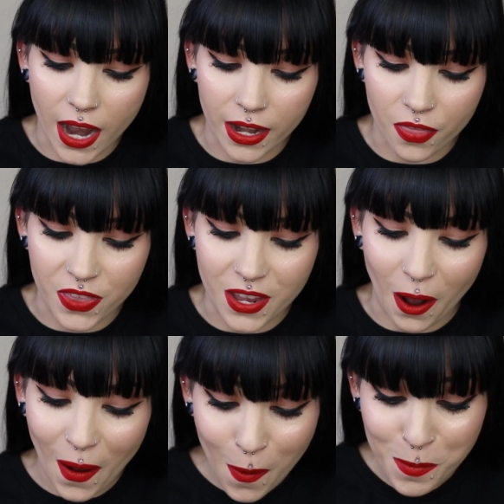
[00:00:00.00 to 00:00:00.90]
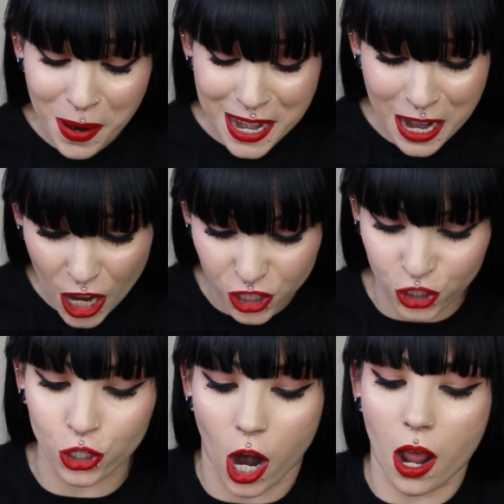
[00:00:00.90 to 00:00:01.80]
And the, oh my god,
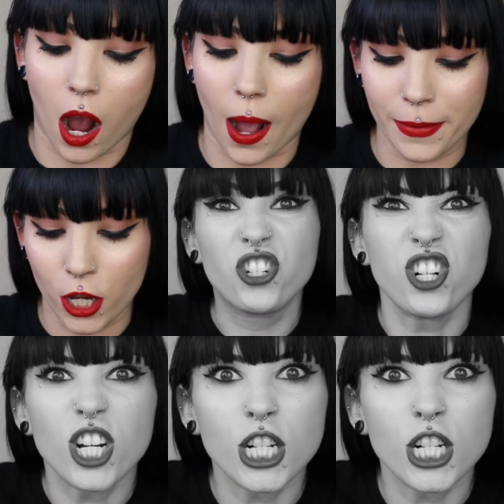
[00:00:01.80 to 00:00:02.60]
shut up, shut